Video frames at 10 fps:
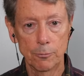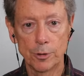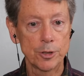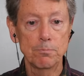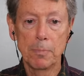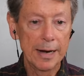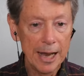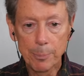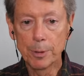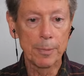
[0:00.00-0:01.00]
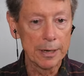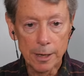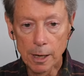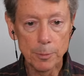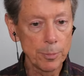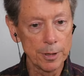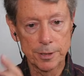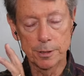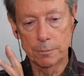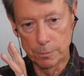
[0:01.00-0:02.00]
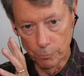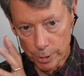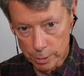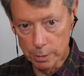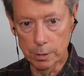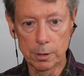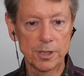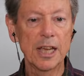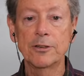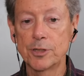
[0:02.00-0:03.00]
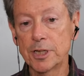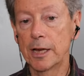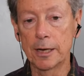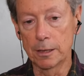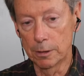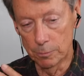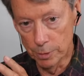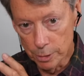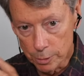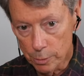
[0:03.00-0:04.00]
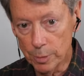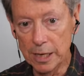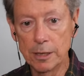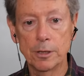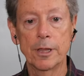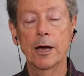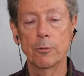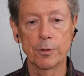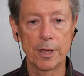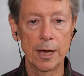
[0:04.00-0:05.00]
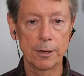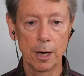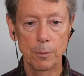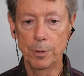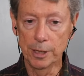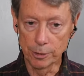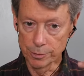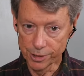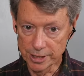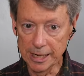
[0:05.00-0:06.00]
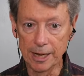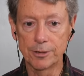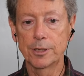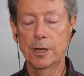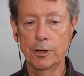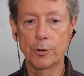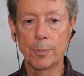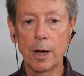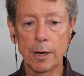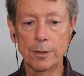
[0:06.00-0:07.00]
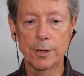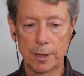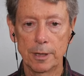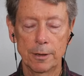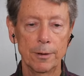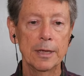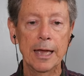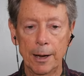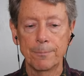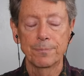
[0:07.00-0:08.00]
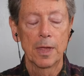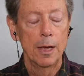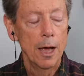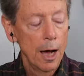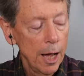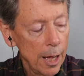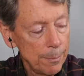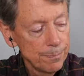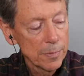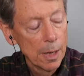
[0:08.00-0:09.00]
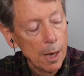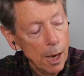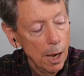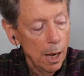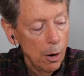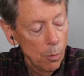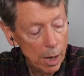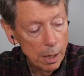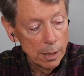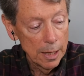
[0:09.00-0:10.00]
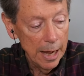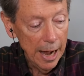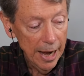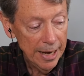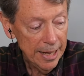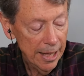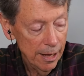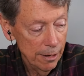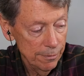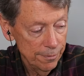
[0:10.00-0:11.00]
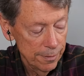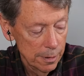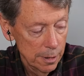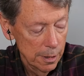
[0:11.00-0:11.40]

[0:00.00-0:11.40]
which might happen, might not, but it's we don't set and setting. You don't go into that with that being your set in yeah, your mind. Not the goal. Yeah. Uh, well, I have